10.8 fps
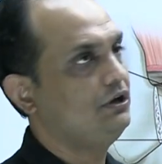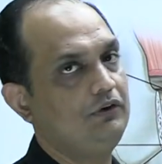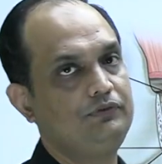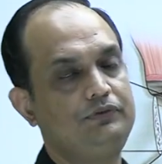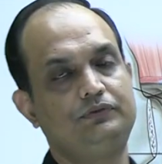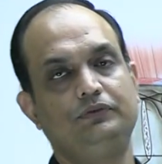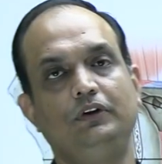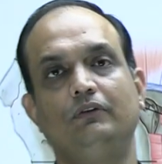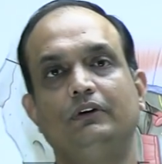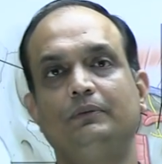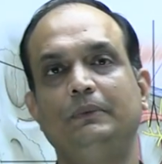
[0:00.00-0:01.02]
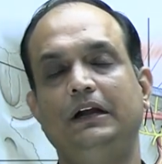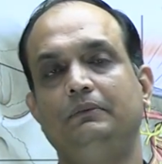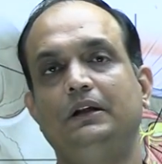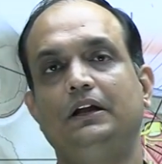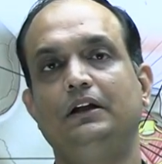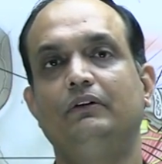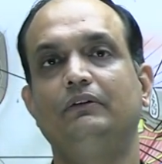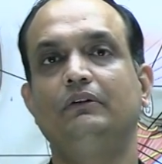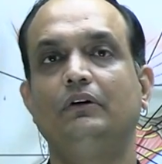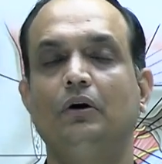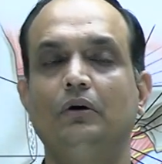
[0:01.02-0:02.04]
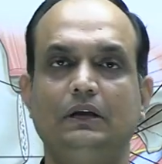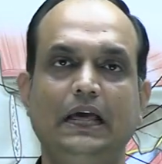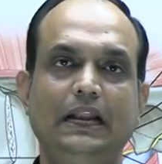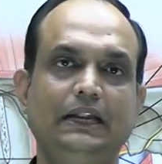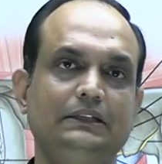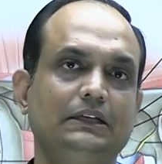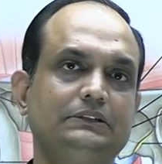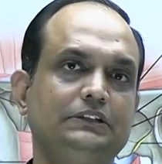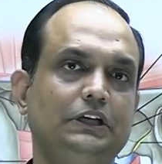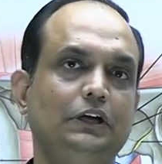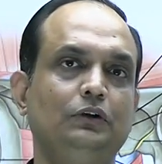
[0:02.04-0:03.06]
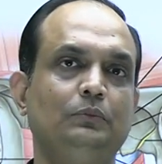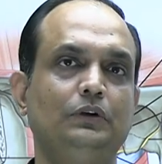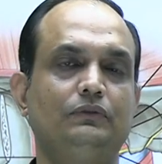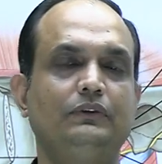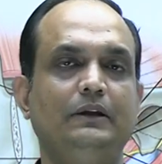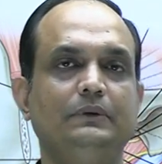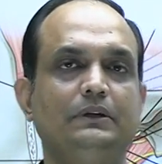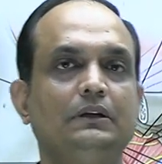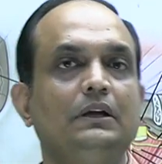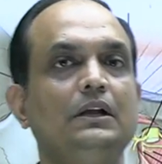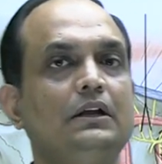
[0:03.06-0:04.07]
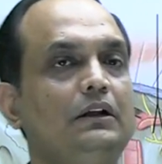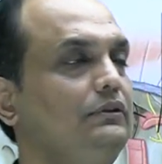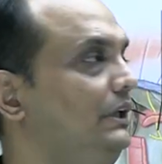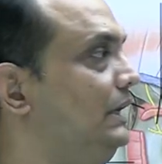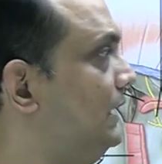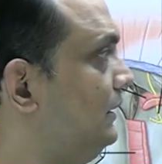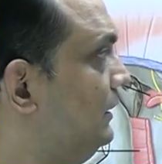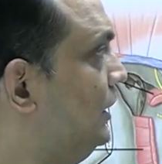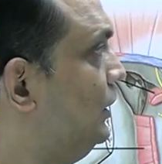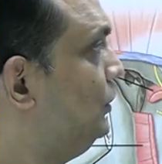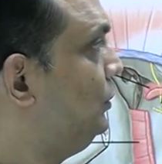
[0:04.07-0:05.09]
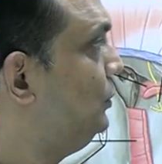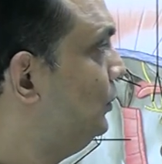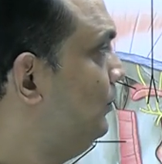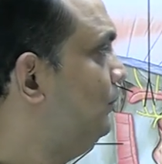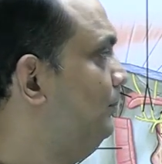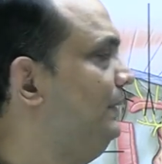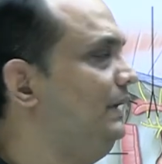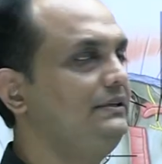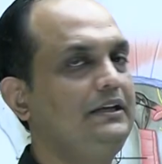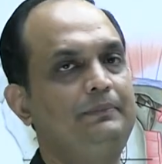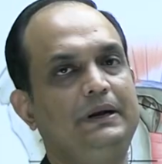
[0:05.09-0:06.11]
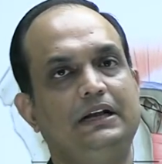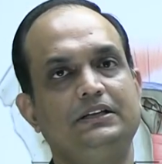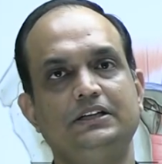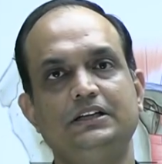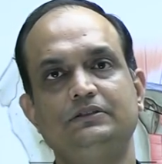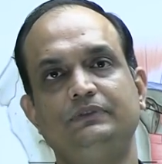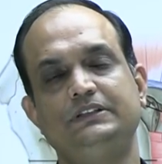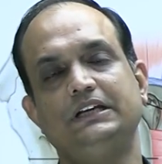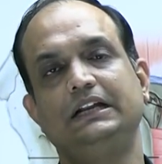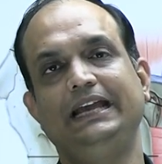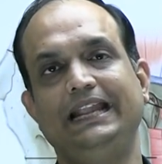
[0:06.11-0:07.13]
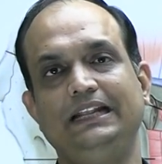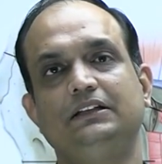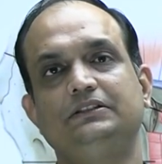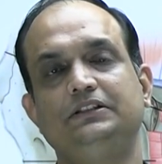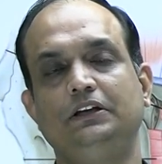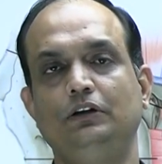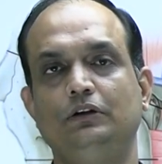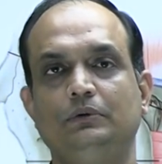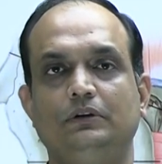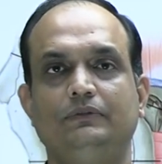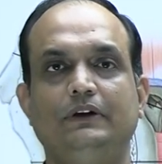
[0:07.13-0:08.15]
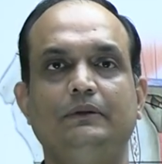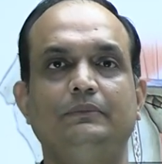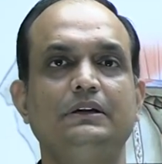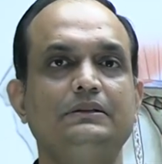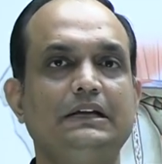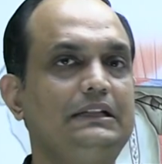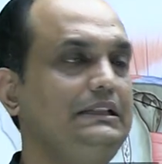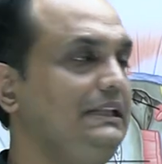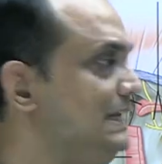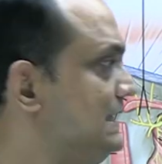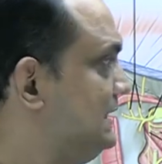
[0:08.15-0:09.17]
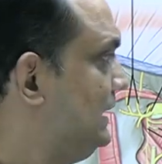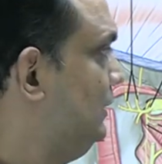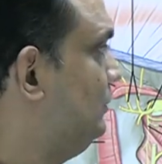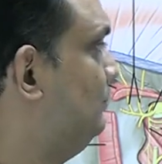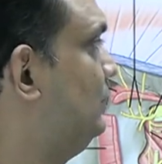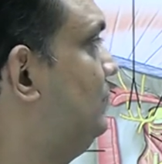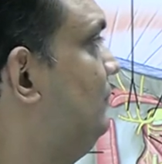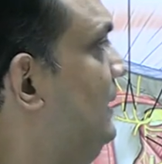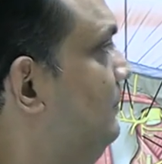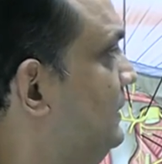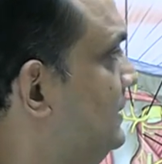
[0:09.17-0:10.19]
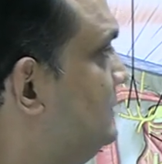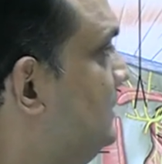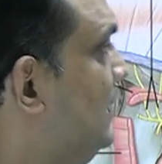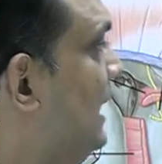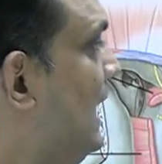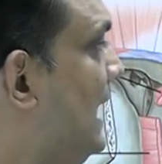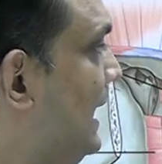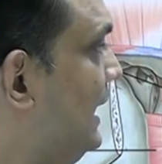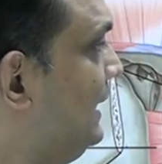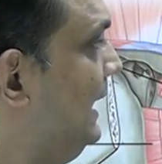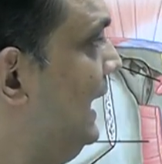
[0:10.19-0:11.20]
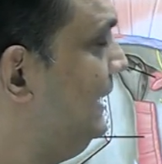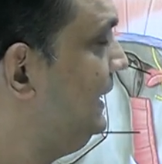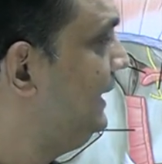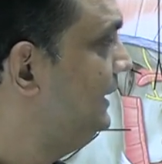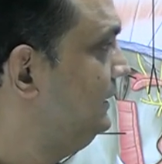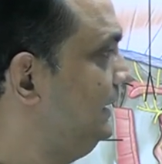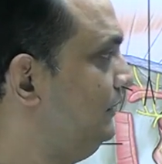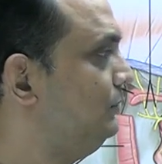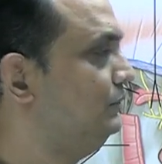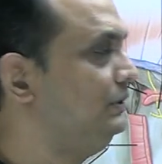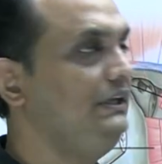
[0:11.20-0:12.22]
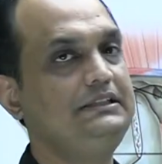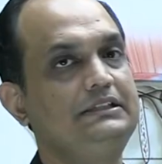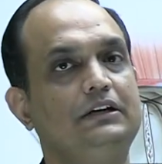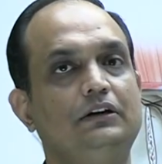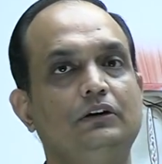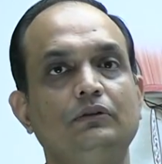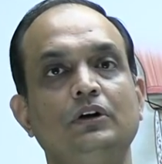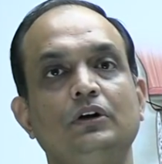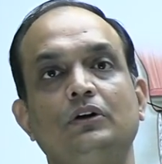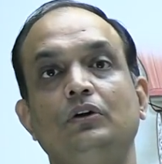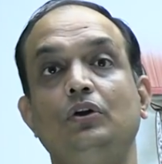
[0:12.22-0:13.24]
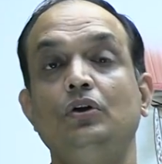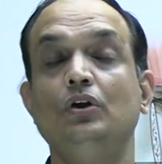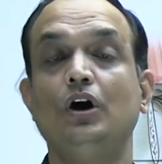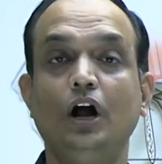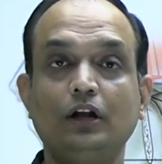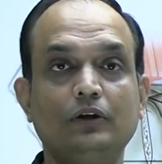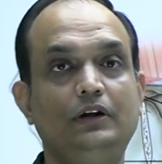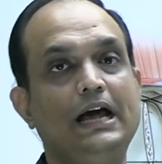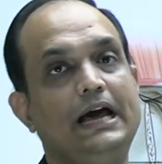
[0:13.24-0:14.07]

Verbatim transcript: of your mandibular nerve carrying the secretomotor fiber. Now there are two major branches which are carrying the secretomotor fibers, and these secretomotor fibers are entering into these now not